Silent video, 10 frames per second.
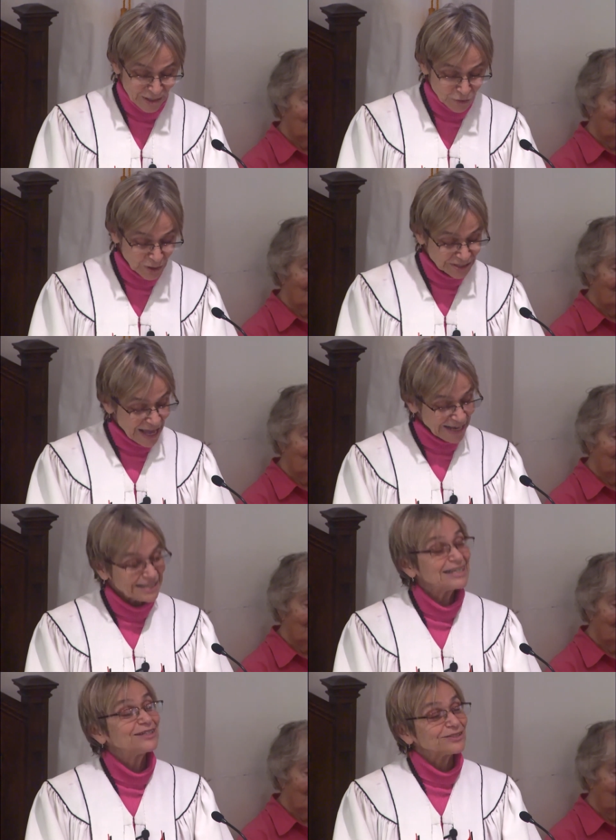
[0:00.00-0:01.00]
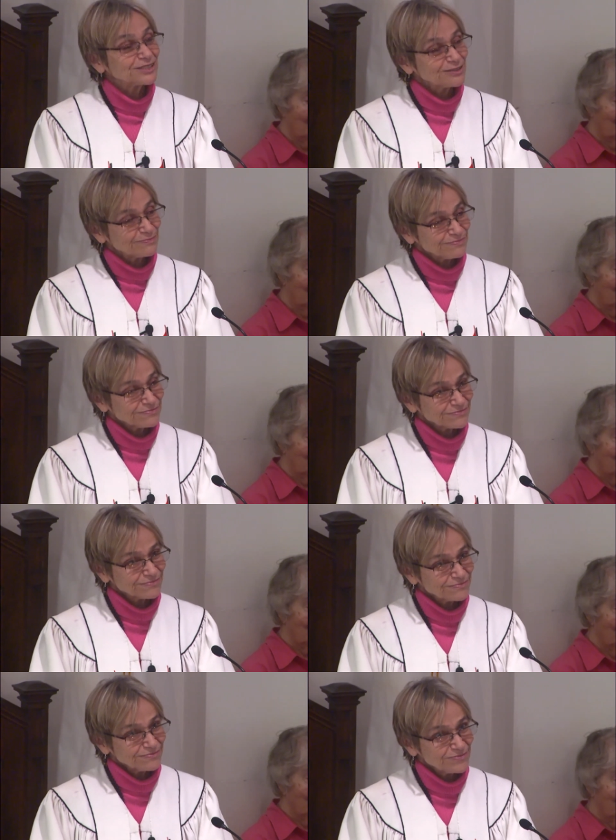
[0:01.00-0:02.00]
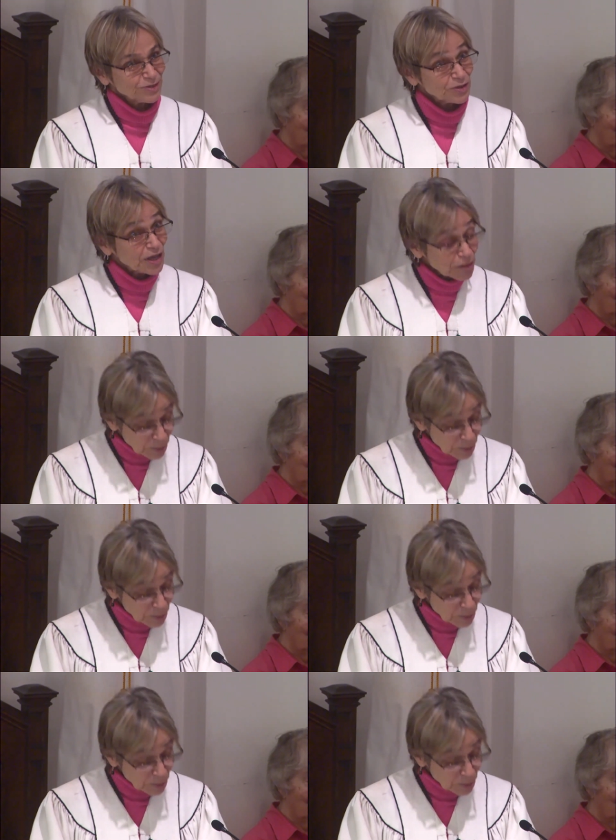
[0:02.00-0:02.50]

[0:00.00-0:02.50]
to assign guilt to the other